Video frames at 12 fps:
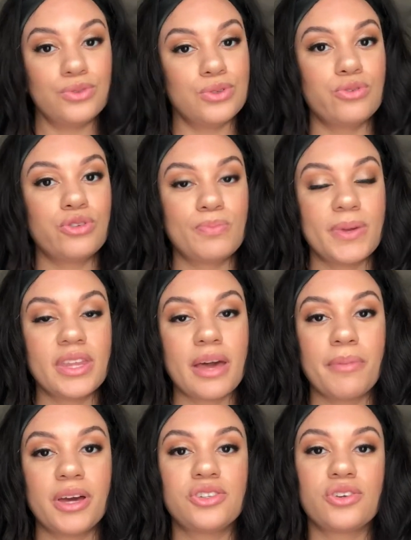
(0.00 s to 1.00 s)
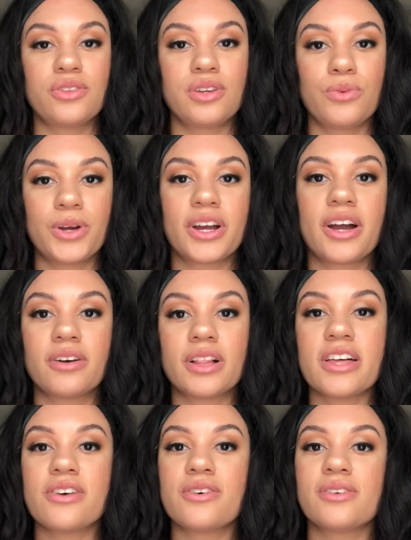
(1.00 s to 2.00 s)
do spend that much on their workout
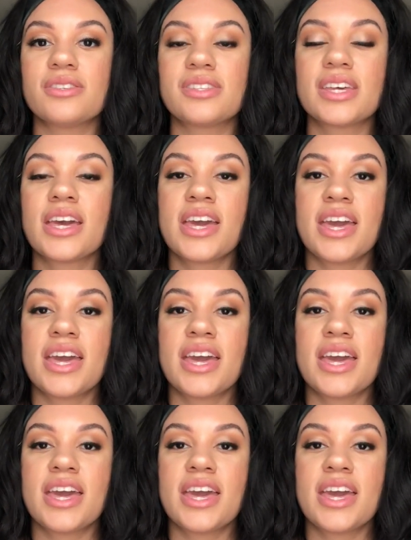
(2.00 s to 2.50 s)
clothes.